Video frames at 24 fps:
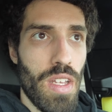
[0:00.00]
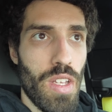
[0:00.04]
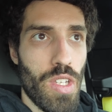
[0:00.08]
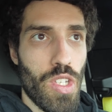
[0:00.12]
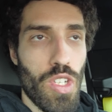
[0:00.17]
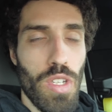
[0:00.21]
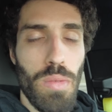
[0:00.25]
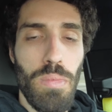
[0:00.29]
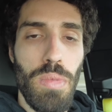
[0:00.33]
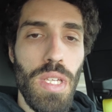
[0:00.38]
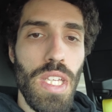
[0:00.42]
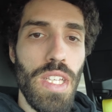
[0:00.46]

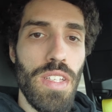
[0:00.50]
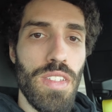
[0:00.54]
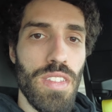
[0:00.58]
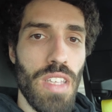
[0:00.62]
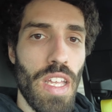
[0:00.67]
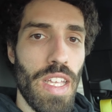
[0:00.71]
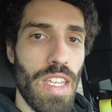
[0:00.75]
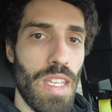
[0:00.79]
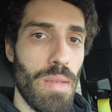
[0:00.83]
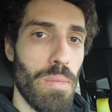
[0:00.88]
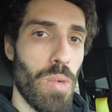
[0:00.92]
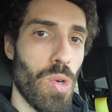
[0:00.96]
could be
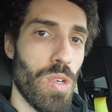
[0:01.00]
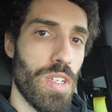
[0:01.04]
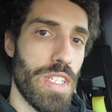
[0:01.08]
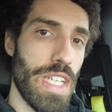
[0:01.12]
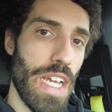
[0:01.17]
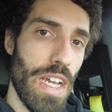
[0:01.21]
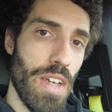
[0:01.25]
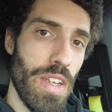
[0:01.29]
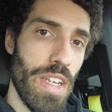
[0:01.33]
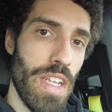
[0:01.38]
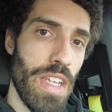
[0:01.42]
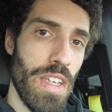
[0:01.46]
slightly more
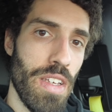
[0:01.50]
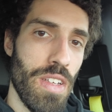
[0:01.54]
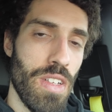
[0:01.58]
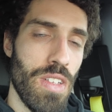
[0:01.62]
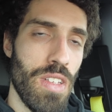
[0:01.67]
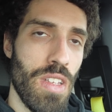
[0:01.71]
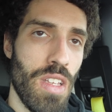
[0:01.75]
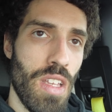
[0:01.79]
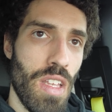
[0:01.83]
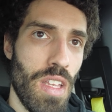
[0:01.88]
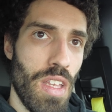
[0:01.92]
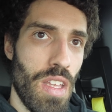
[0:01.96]

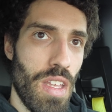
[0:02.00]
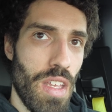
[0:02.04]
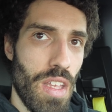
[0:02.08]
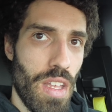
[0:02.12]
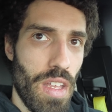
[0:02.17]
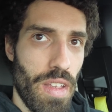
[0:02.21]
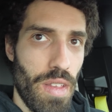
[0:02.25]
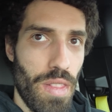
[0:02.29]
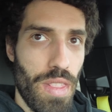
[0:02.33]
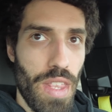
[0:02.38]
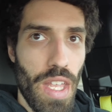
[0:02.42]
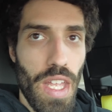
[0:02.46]
downhill
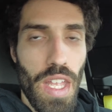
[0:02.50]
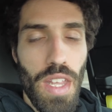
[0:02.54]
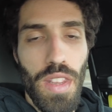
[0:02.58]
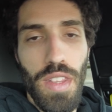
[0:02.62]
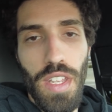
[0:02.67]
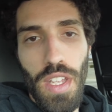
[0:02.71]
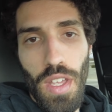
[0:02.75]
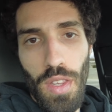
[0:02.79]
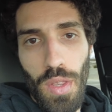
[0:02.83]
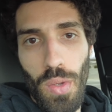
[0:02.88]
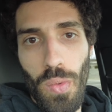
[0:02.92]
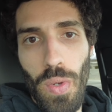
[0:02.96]
than
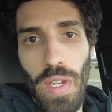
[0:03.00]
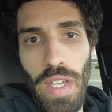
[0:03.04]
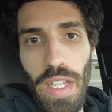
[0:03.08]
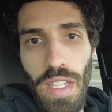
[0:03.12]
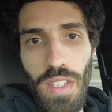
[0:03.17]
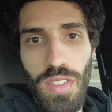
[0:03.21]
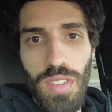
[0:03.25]
the other way.